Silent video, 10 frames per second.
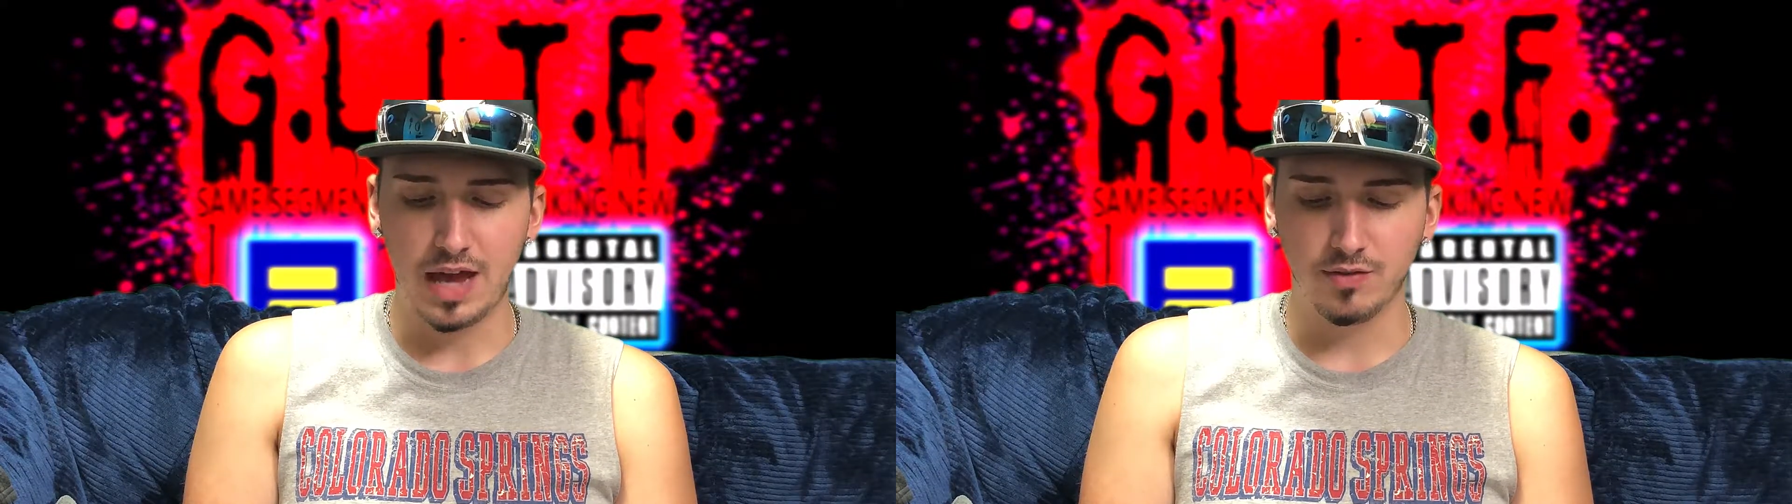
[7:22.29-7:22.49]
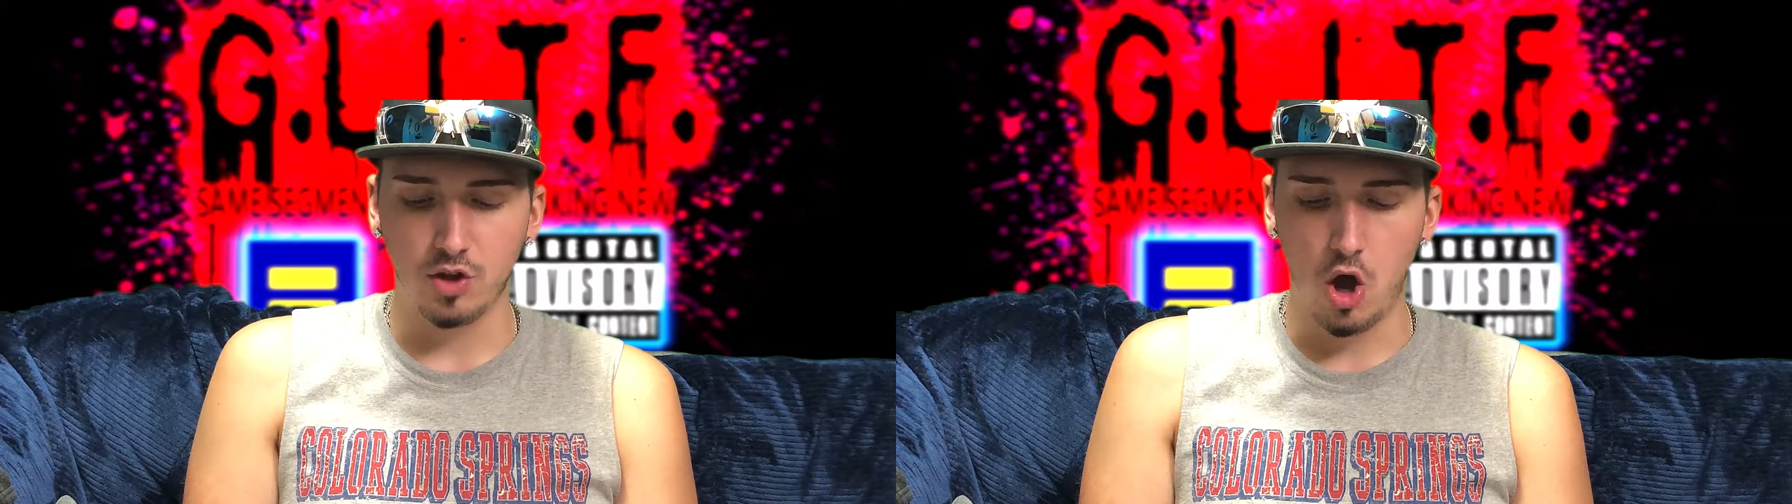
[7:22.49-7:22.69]

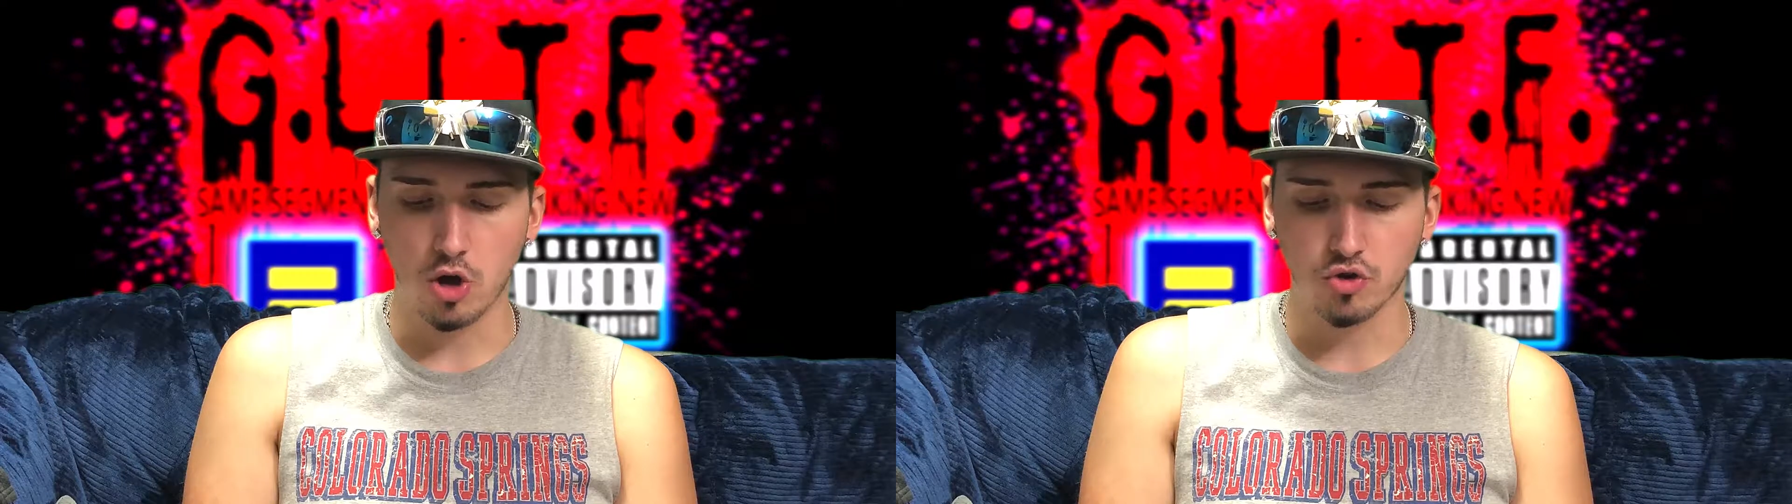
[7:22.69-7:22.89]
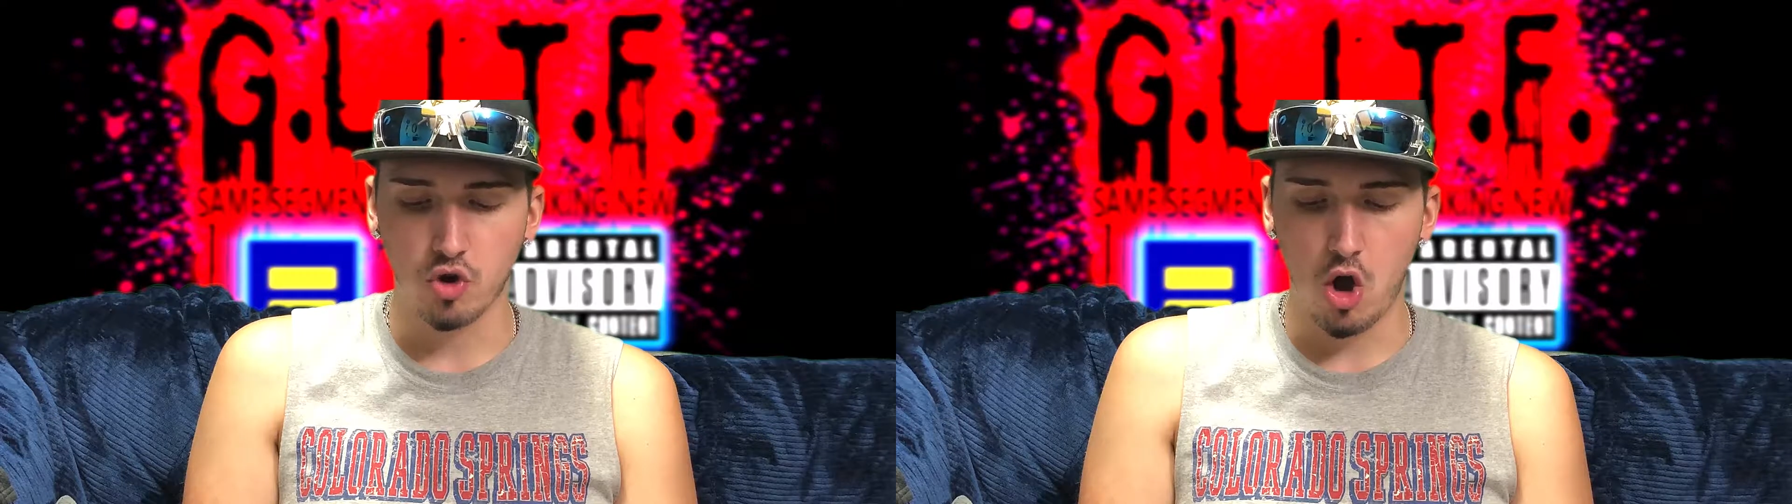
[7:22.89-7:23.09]
have
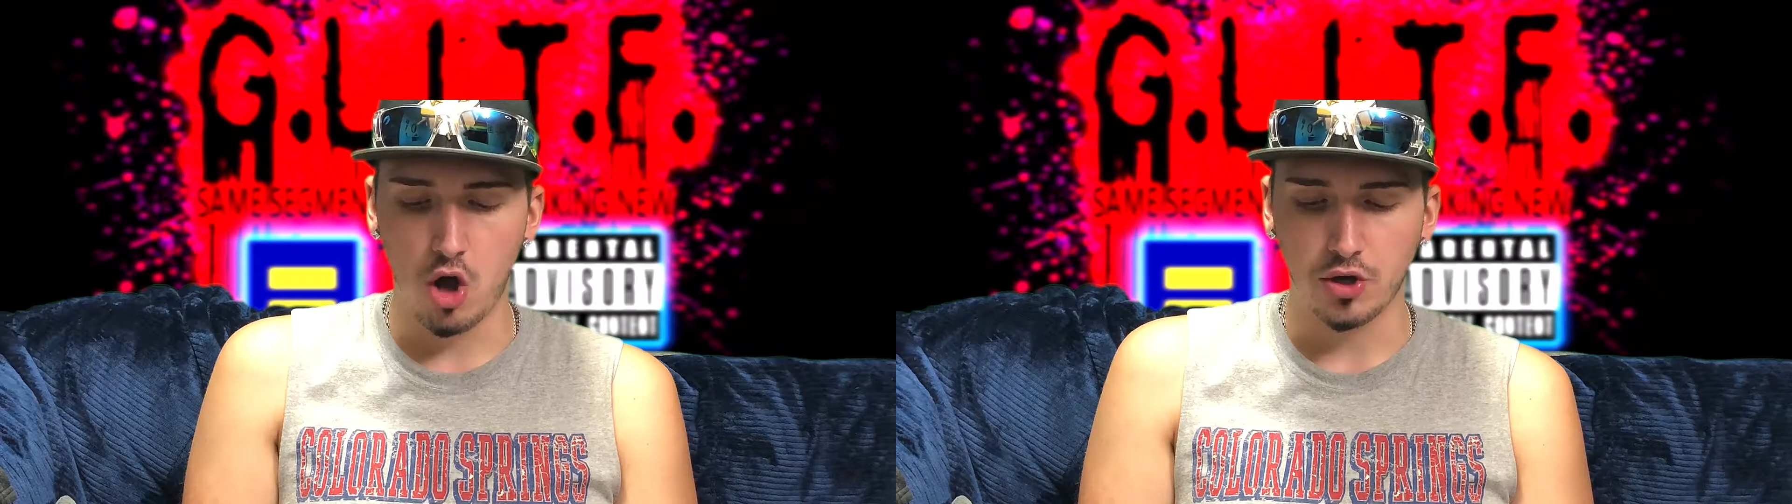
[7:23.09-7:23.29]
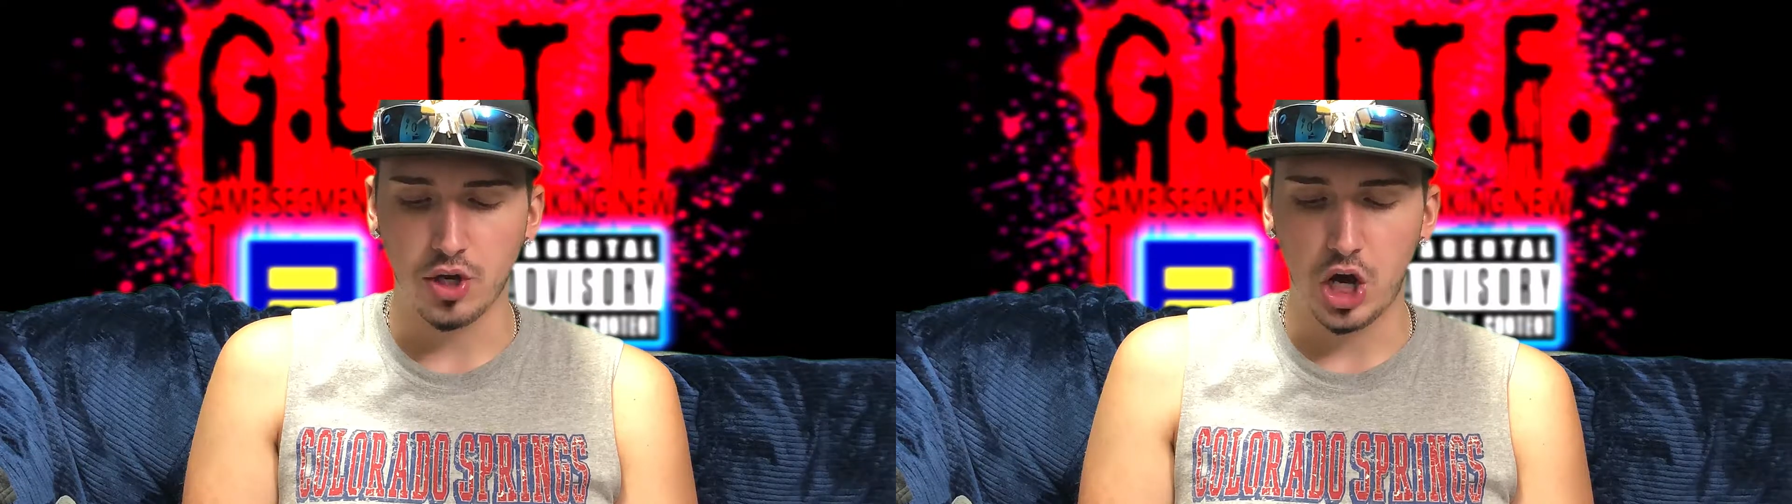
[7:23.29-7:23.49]
long
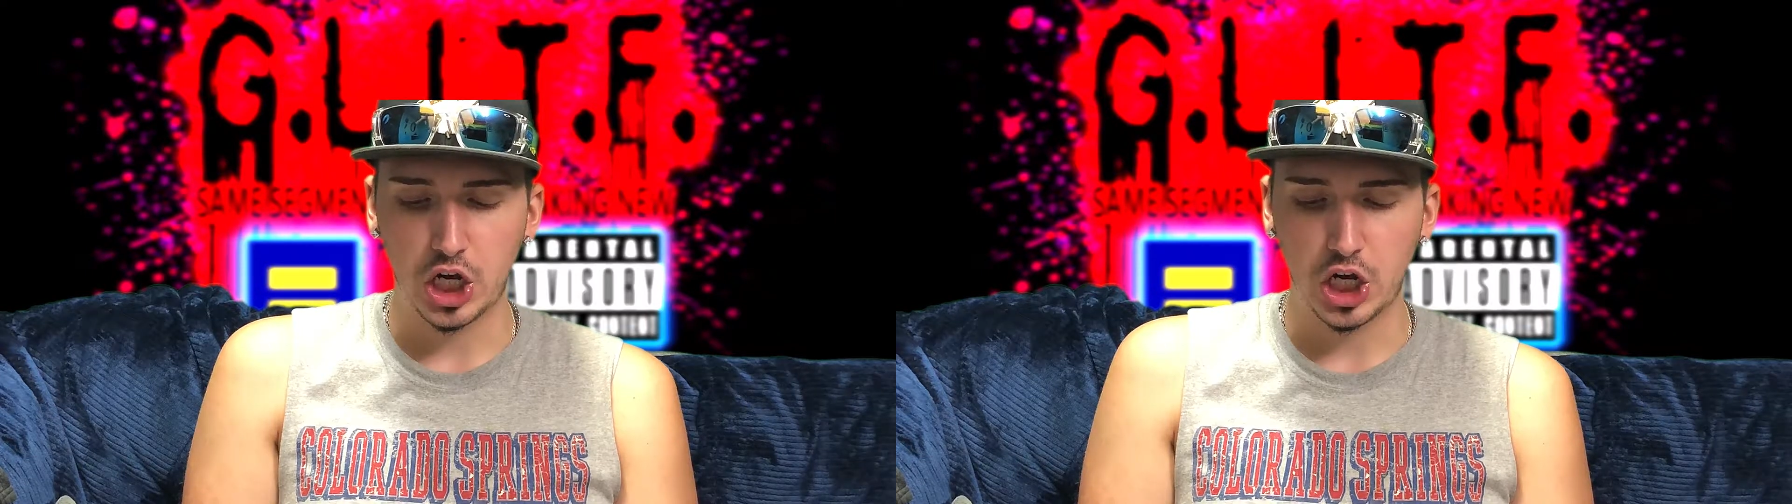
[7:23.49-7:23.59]
drawn